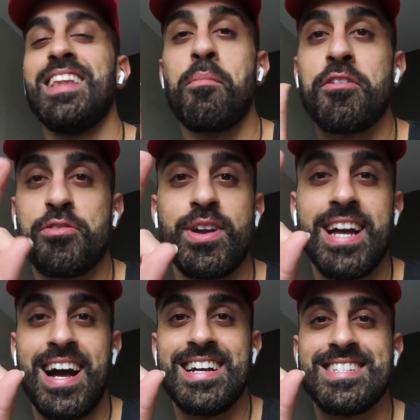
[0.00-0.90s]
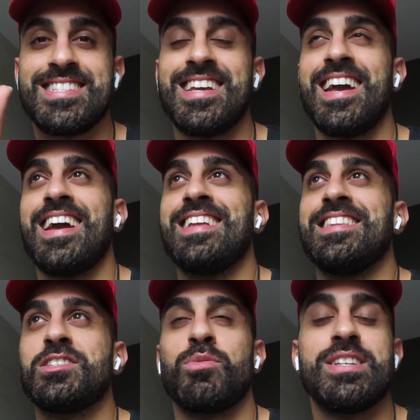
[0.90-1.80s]
Number 3, guys,
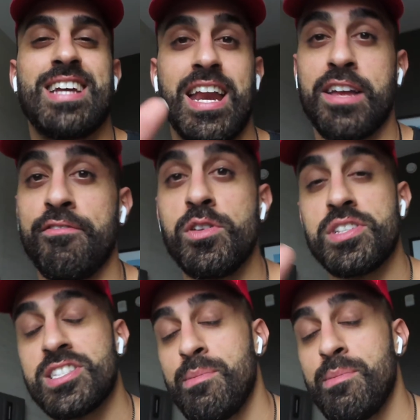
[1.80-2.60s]
and this one is kind of confusing.